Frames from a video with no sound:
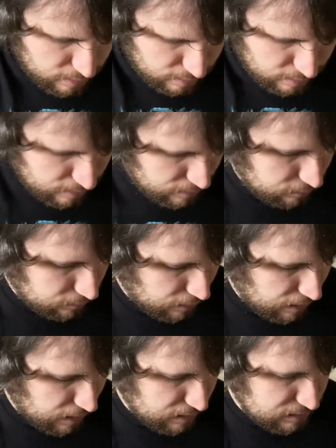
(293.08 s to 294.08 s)
And
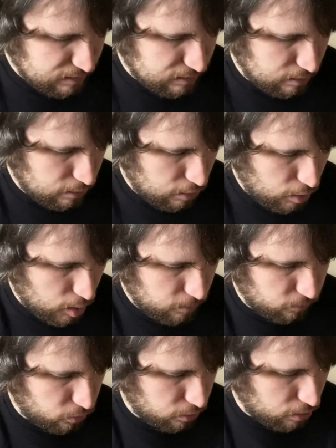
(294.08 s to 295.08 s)
last,
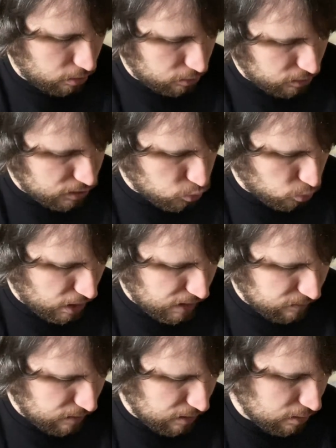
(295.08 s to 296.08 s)
hopefully not least, we
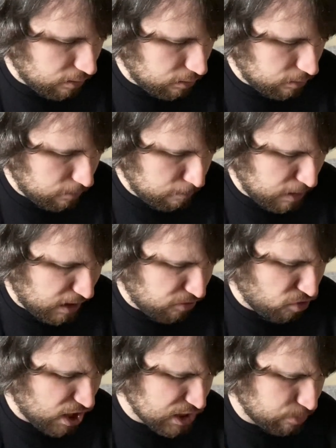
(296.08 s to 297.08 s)
have a mini
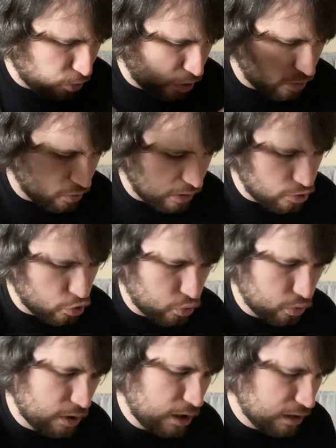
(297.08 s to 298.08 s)
raspberry
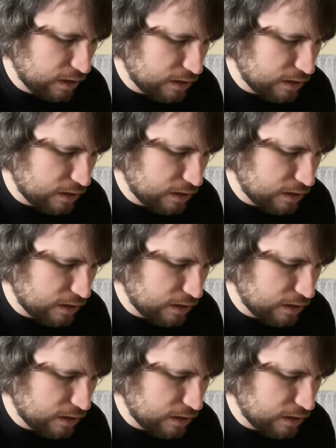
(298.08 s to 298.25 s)
Linzer cake.